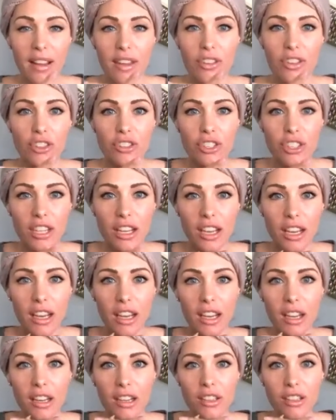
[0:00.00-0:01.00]
The
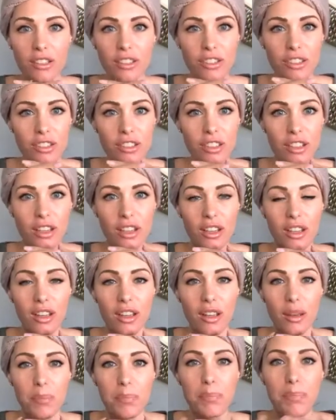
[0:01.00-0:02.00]
change,
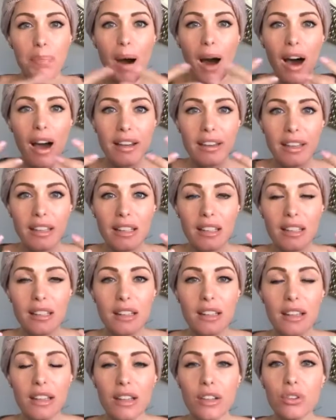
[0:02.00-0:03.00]
body
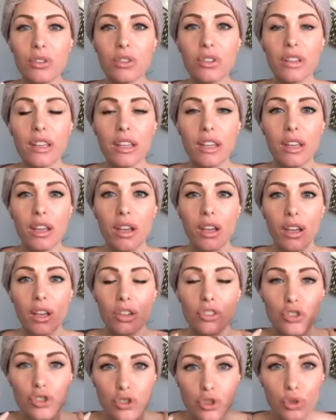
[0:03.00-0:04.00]
literally
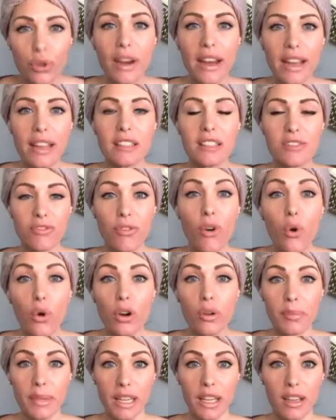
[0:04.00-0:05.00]

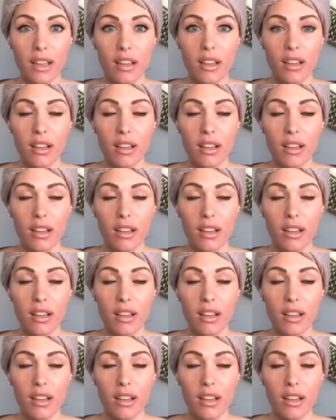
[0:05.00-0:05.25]
transforming.